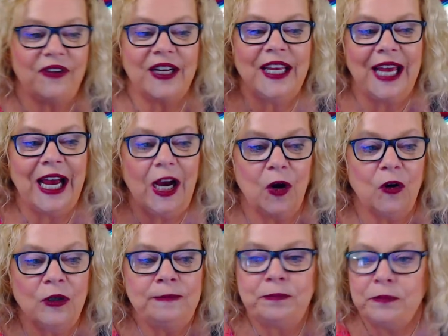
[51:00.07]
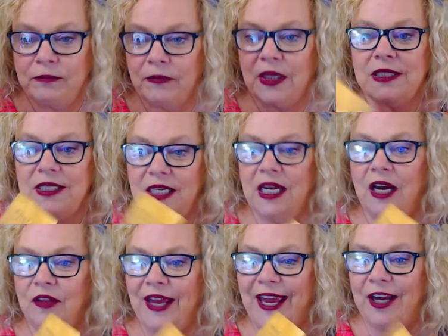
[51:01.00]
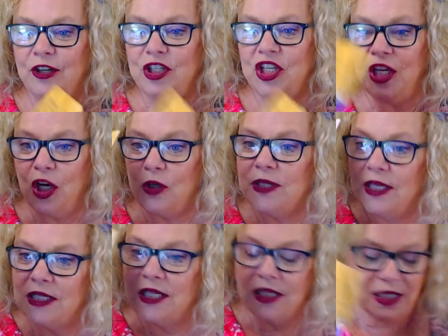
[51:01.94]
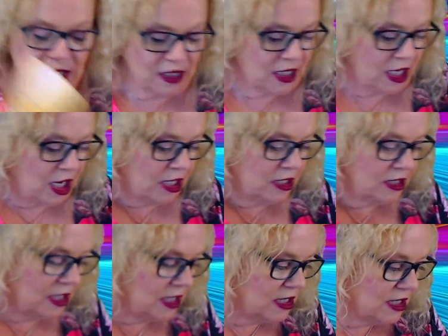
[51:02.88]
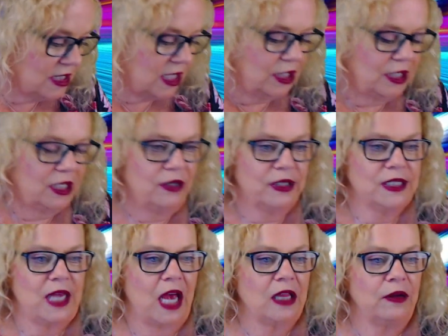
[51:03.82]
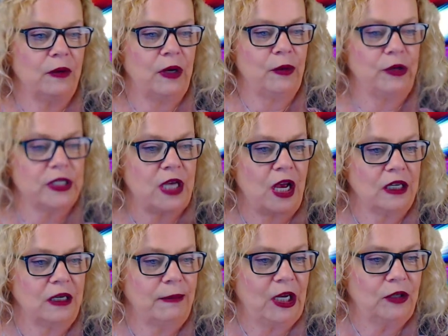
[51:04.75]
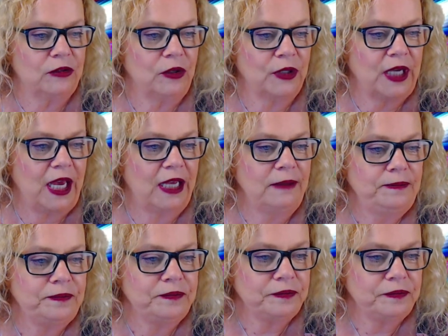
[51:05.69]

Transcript: funny how see how the energy goes into the, the cards and it's telling you exactly what we were talking about, okay?